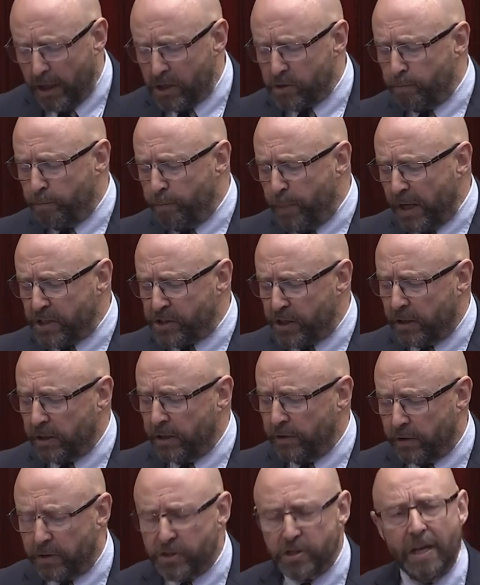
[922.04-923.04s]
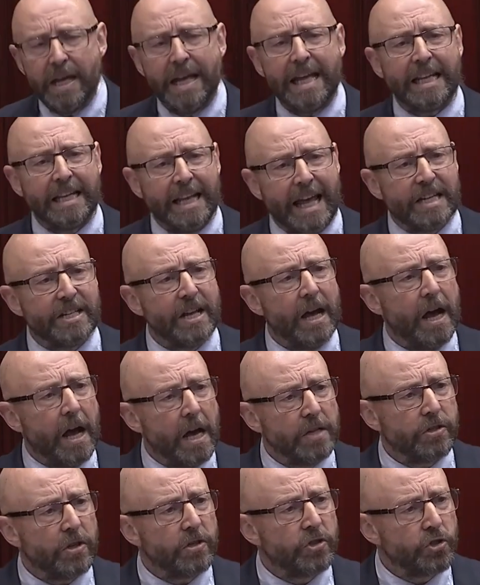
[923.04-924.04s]
is basically this. Let
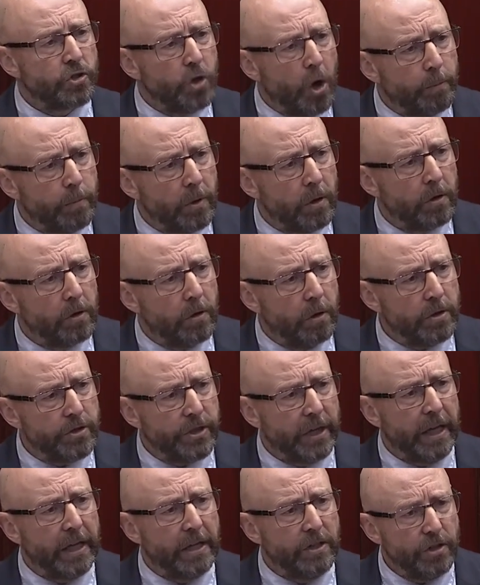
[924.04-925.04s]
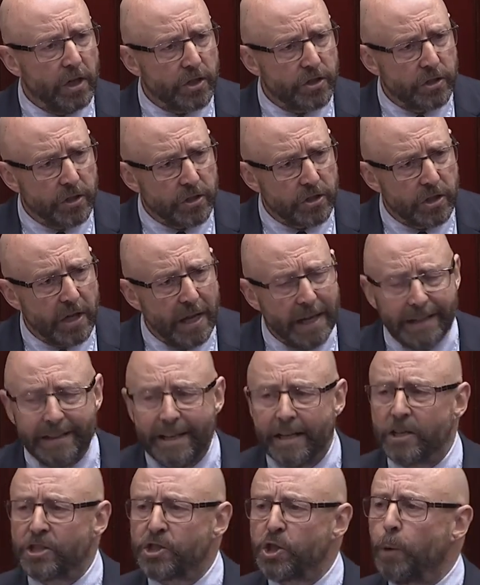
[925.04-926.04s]
us stop causing injustice.
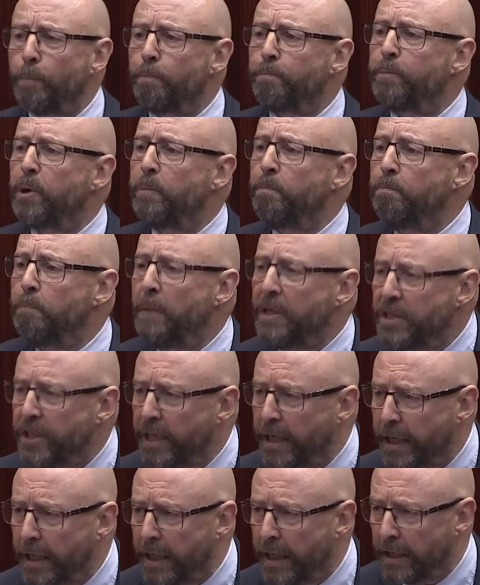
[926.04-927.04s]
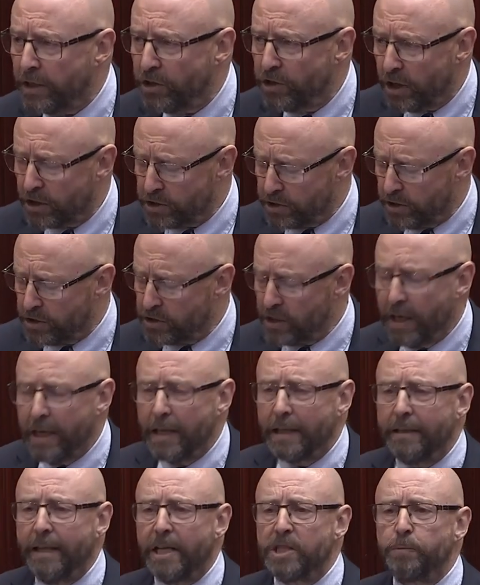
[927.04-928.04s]
Let us stop permitting injustice.
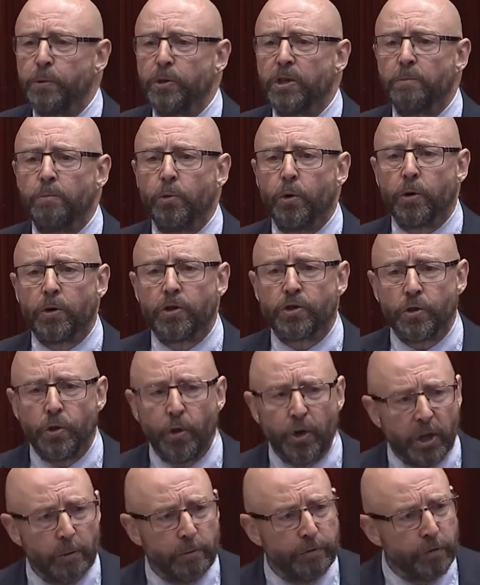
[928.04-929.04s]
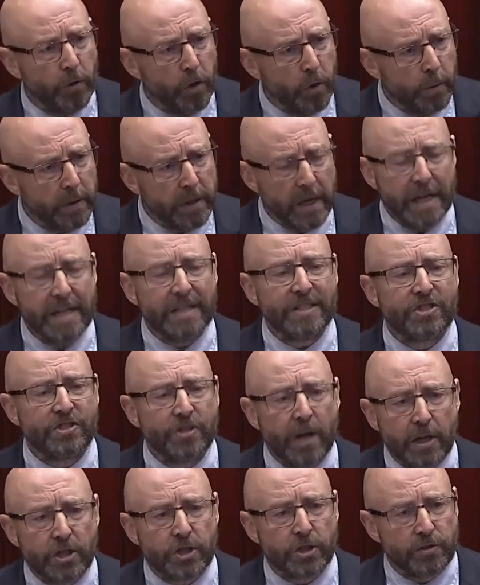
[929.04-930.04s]
Let's put a moratorium forward
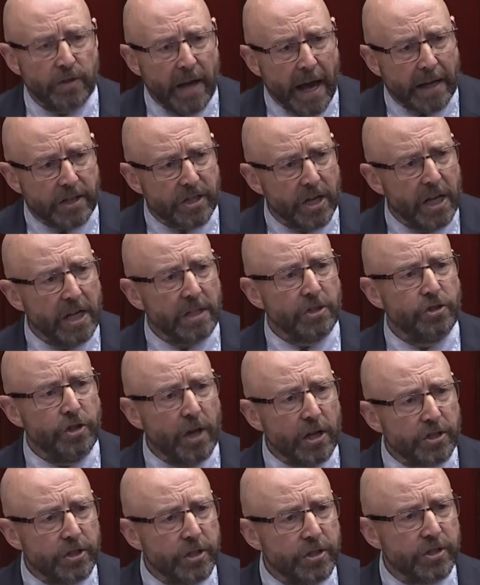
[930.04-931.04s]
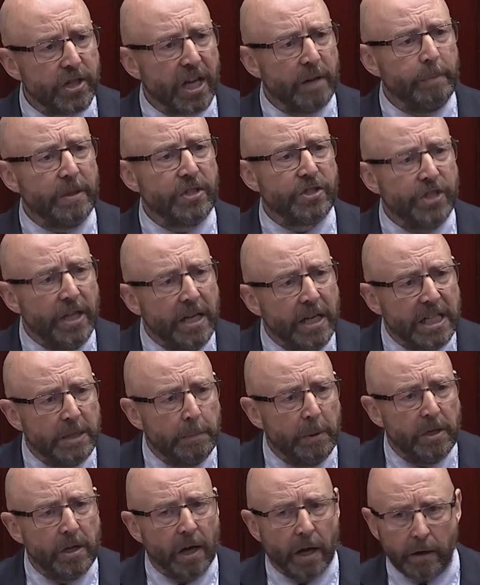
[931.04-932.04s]
such that justice can be seen to
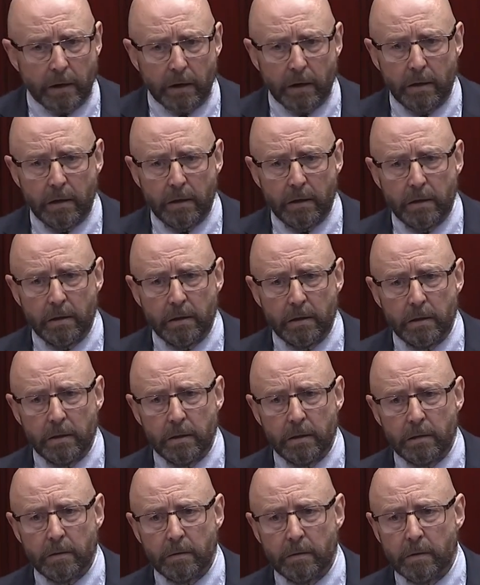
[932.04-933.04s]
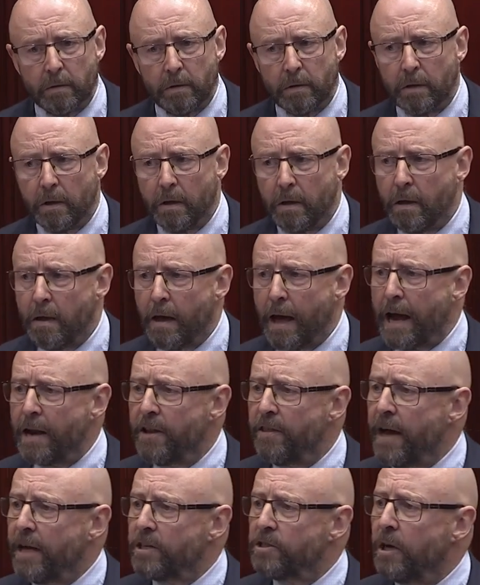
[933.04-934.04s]
be done
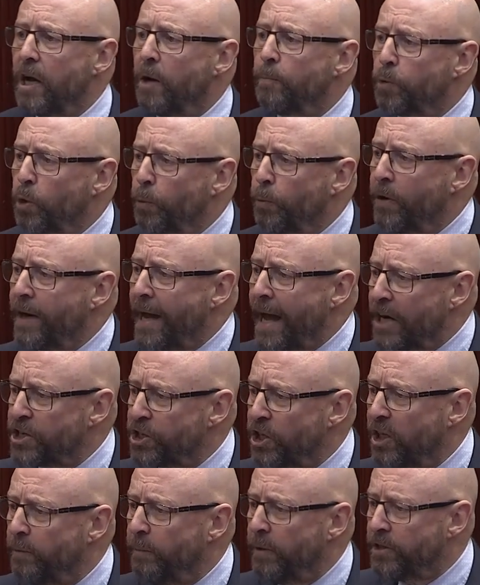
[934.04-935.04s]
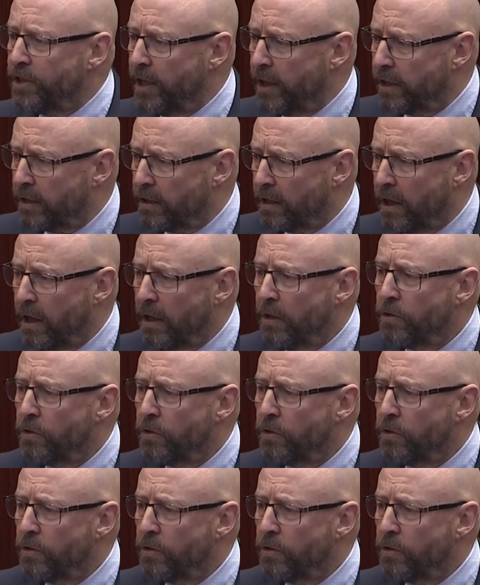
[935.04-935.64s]
and that appropriate action can be taken